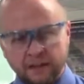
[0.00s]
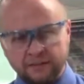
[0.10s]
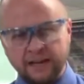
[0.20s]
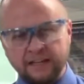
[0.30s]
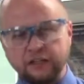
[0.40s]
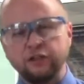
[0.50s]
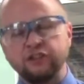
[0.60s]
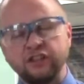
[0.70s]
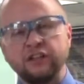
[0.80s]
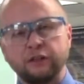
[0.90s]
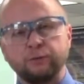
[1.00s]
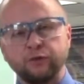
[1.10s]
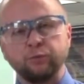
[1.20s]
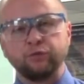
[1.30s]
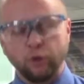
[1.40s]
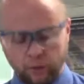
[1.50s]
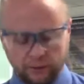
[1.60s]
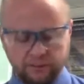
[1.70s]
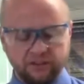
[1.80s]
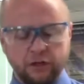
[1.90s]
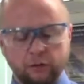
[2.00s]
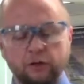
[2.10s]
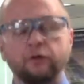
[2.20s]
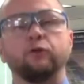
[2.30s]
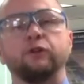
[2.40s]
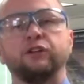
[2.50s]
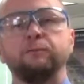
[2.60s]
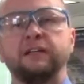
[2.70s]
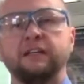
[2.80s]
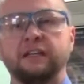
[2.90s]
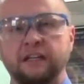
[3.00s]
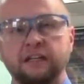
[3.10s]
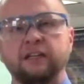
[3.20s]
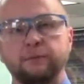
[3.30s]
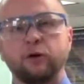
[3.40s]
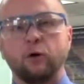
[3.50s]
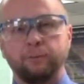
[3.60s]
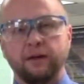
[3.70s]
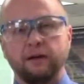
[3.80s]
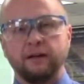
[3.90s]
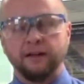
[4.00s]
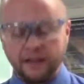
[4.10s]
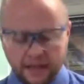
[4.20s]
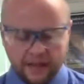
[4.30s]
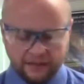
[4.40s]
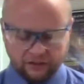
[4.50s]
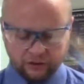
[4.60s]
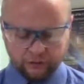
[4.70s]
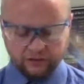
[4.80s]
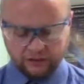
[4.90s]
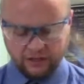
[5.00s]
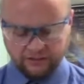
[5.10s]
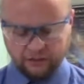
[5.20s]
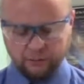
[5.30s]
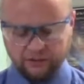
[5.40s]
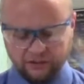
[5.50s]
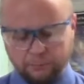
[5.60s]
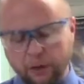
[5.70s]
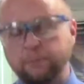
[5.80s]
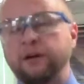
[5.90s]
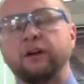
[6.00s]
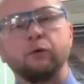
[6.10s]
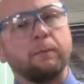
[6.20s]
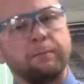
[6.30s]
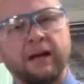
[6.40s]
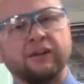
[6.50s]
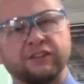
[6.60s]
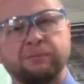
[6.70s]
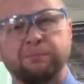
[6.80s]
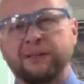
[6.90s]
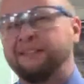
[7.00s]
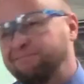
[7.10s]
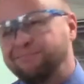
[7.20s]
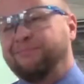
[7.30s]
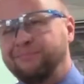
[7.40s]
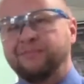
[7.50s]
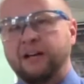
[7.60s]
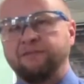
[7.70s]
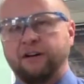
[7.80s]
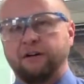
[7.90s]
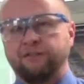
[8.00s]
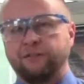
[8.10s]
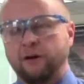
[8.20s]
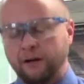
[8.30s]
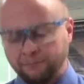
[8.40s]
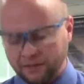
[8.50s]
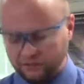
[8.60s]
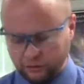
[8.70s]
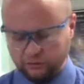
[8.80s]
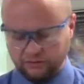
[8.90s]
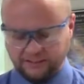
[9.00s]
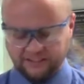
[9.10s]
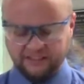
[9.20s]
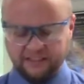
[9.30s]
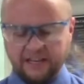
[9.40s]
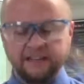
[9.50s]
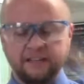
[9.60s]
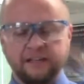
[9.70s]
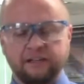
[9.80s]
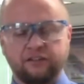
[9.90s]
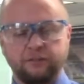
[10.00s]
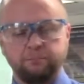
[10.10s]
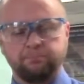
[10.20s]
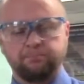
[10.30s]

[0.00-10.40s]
That energy that is absorbed is no longer going to be in the ball bearing, and so as a consequence, the ball bearing will bounce, but not very far. So let's see that in action.